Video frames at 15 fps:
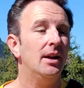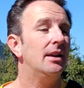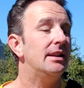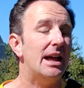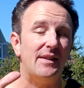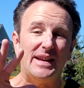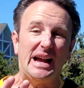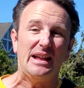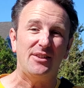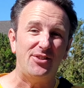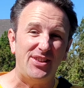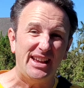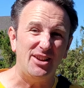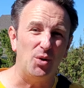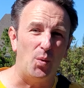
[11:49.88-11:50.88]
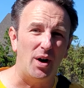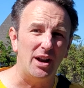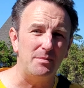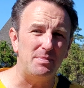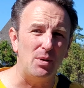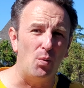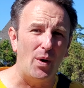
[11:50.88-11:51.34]
Now, the other thing you'll wanna
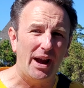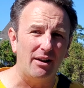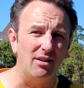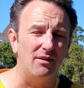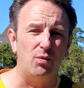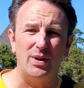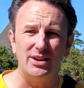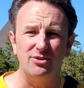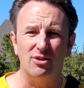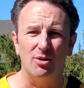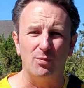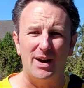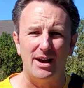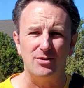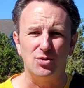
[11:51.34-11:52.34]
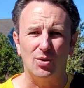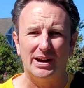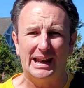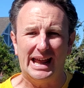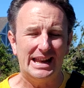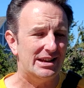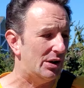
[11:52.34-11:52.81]
beware of when you're around
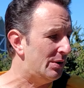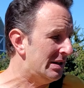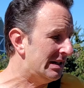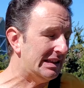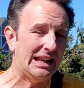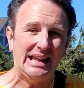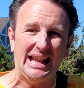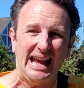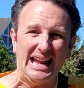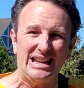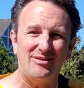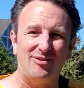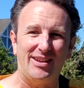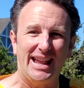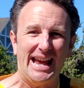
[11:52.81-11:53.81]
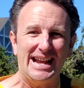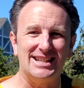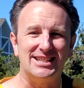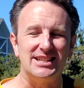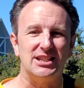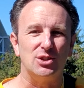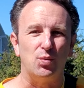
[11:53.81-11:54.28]
Orlando, the land of lakes
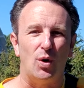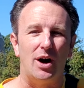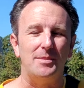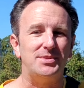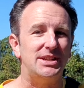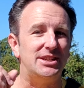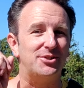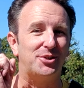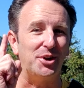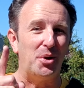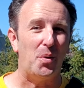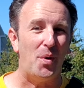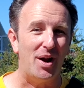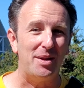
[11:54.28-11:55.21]
and swamps, is you're gonna wanna